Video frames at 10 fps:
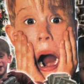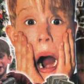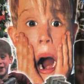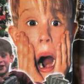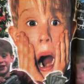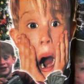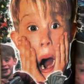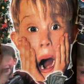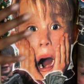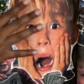with the
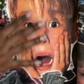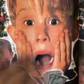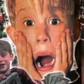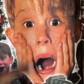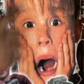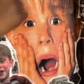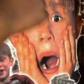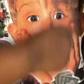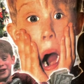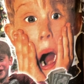big face, the
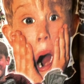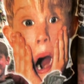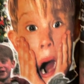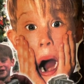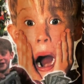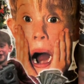staple face,